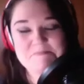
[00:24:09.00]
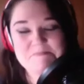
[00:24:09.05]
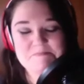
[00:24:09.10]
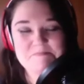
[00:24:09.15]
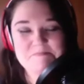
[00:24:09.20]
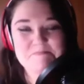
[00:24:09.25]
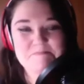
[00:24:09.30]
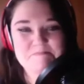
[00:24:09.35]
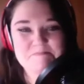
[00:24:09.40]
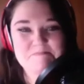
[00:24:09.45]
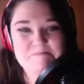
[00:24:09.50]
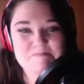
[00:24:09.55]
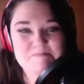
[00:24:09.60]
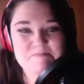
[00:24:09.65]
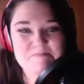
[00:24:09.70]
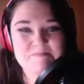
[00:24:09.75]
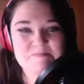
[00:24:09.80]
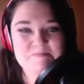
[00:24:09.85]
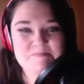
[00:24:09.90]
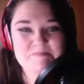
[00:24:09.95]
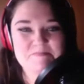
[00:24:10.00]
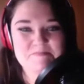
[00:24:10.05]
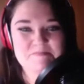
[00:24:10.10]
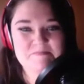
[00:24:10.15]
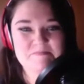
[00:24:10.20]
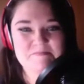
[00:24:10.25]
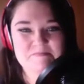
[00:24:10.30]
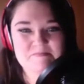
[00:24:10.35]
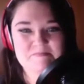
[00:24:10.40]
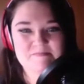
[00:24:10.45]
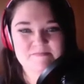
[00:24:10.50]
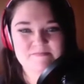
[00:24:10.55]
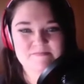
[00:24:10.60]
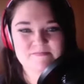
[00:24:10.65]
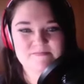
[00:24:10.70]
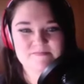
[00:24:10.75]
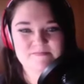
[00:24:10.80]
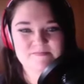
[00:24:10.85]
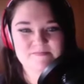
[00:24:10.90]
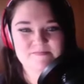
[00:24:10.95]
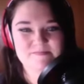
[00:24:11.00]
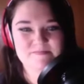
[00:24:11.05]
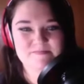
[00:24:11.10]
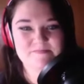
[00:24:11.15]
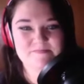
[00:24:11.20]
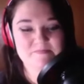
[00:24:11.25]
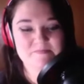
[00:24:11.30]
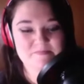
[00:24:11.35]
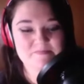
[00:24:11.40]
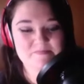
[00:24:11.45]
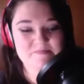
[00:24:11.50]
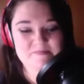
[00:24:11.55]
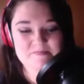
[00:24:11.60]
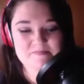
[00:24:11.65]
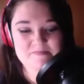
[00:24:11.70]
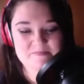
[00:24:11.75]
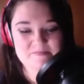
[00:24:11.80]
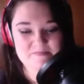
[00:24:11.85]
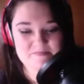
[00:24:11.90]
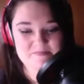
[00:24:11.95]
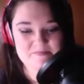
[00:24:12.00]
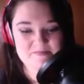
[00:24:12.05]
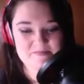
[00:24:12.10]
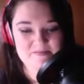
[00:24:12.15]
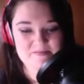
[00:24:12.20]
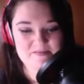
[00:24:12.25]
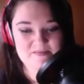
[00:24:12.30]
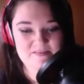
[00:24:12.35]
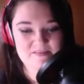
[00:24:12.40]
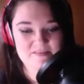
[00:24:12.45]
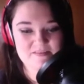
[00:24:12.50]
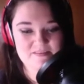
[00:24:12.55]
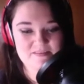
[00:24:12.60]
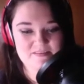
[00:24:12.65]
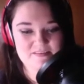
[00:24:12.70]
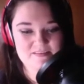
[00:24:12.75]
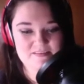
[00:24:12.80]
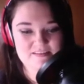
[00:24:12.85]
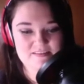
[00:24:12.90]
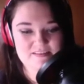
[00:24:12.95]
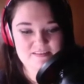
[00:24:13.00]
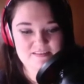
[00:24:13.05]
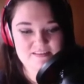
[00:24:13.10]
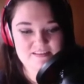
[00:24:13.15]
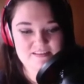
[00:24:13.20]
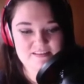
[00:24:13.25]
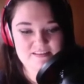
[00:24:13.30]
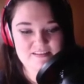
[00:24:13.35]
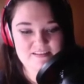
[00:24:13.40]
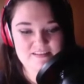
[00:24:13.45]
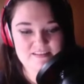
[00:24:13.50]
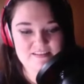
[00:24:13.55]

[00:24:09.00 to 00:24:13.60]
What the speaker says: [no speech]